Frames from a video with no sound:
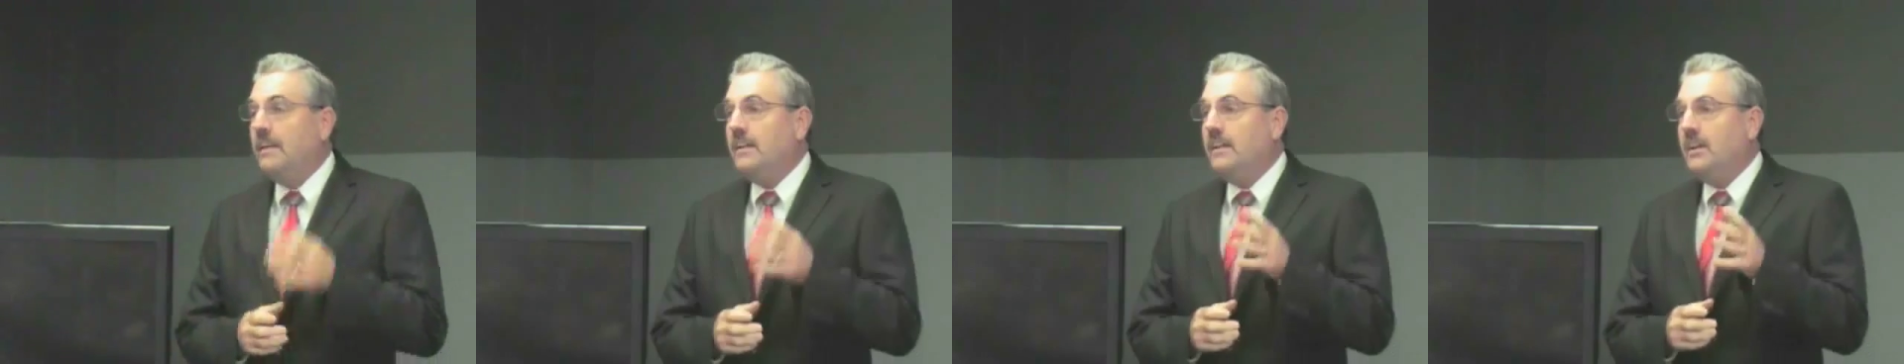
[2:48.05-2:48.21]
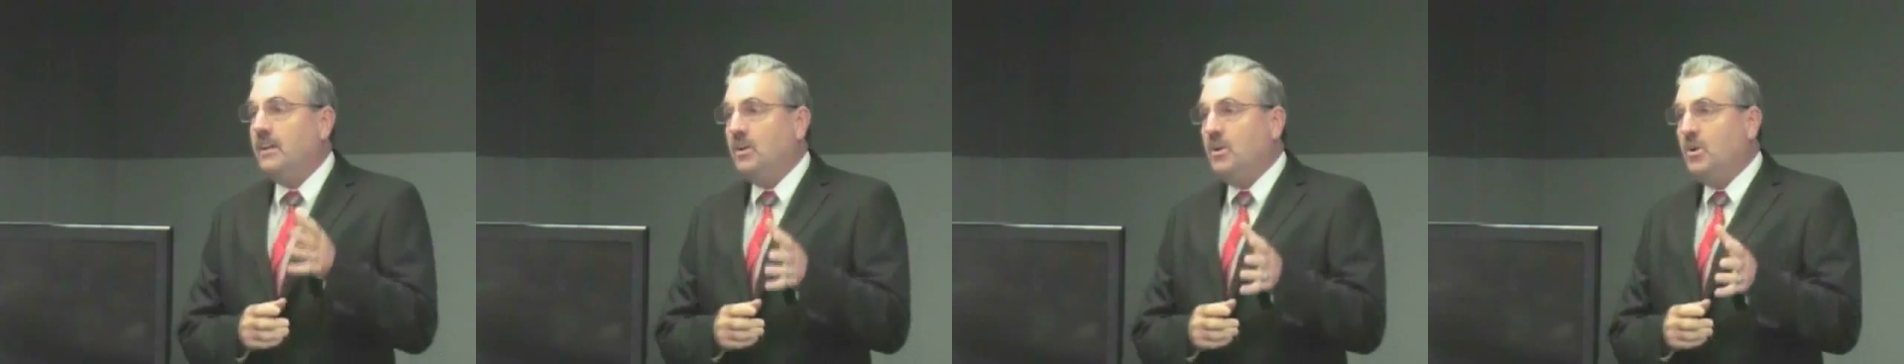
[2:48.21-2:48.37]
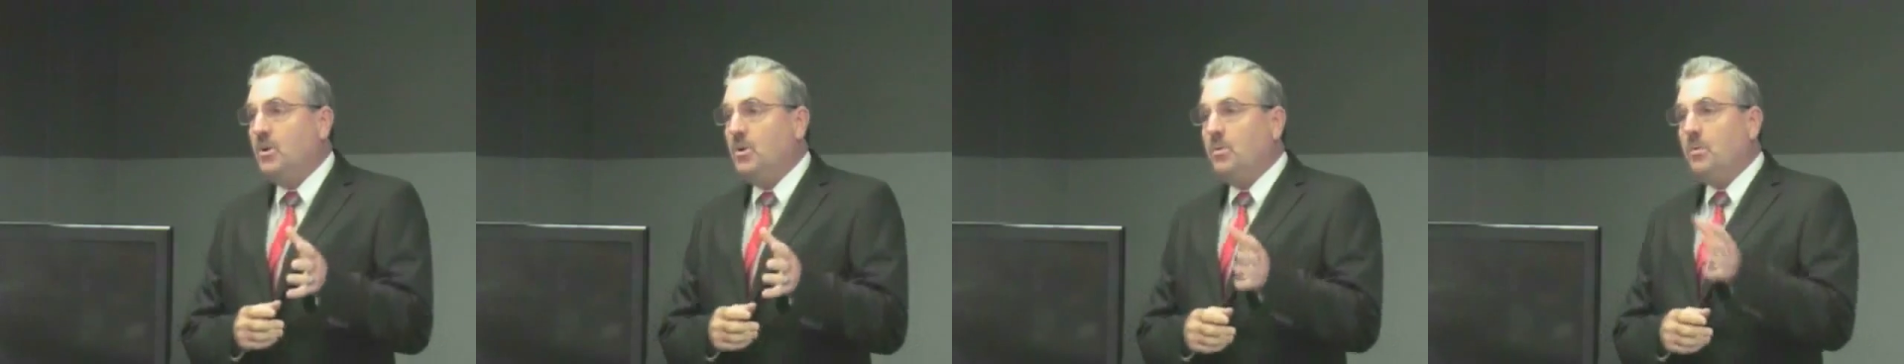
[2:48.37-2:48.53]

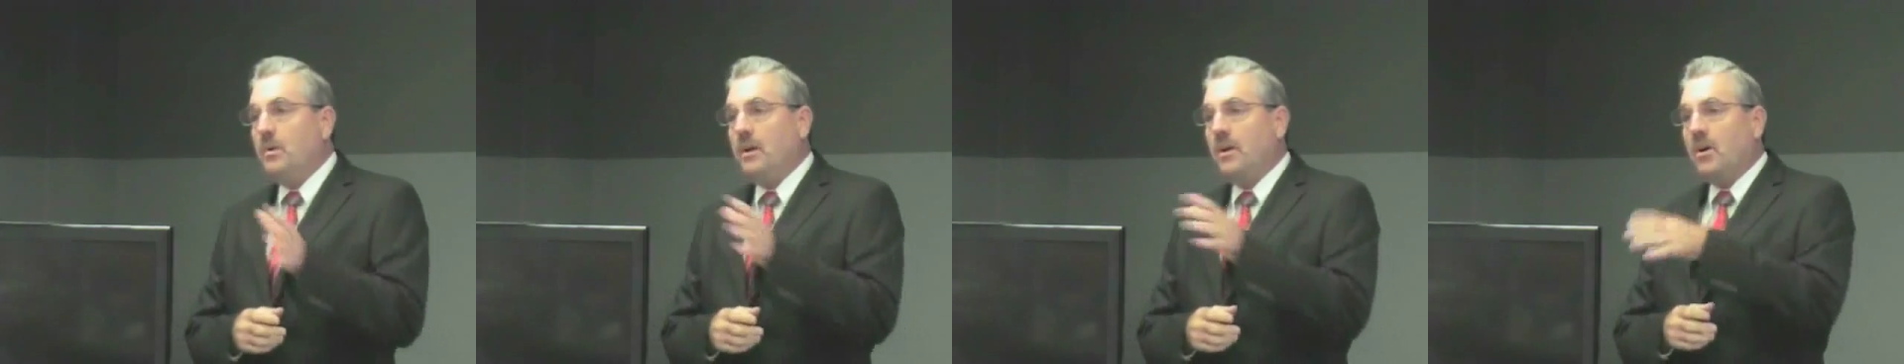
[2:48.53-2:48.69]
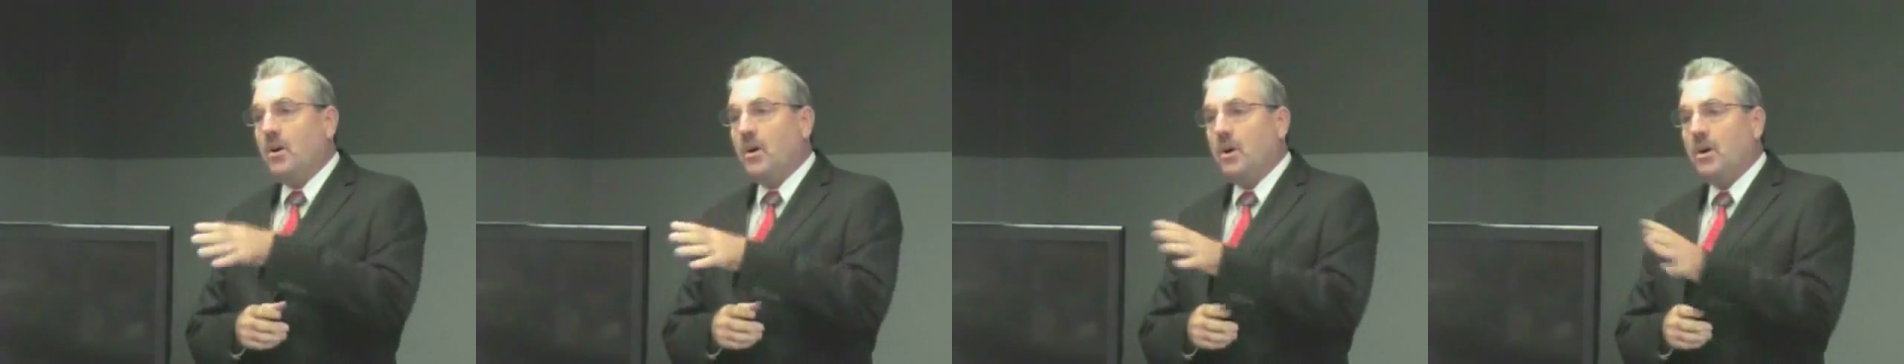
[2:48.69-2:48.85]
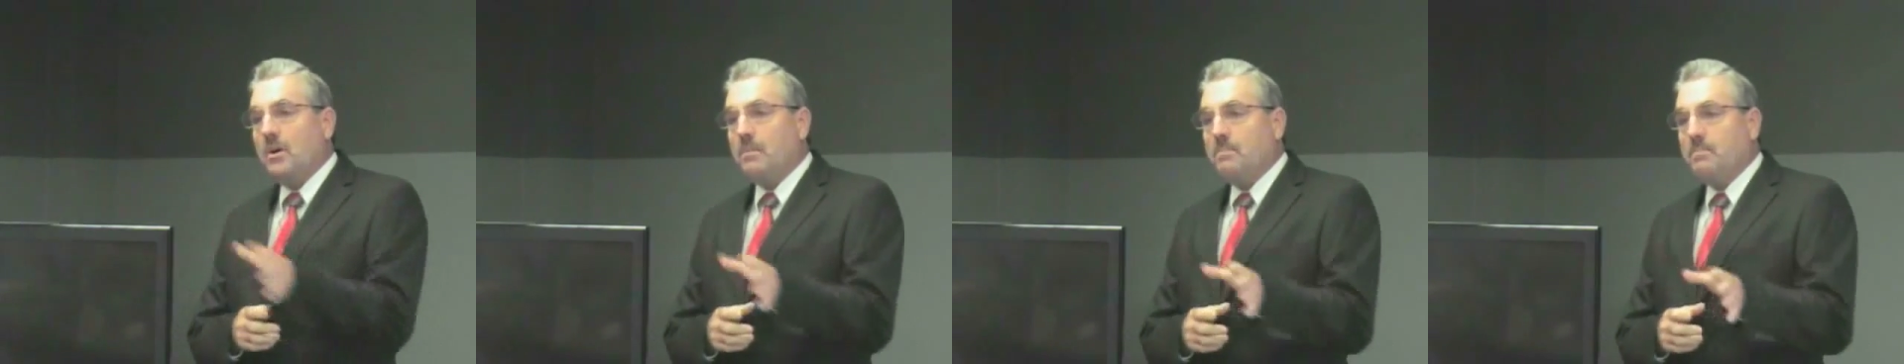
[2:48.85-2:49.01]
that you and
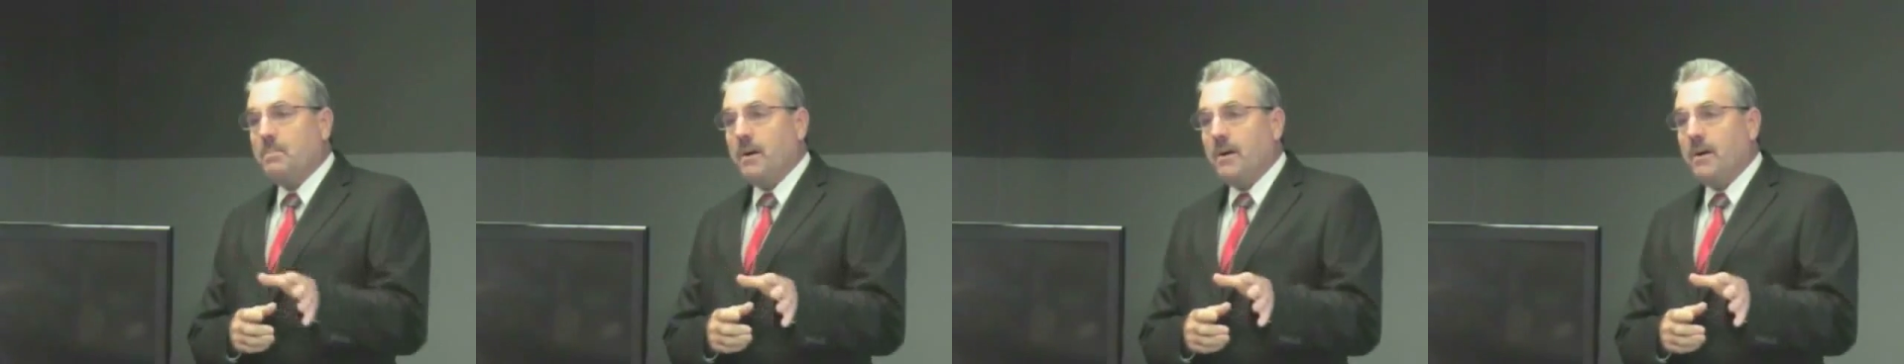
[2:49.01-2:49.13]
all your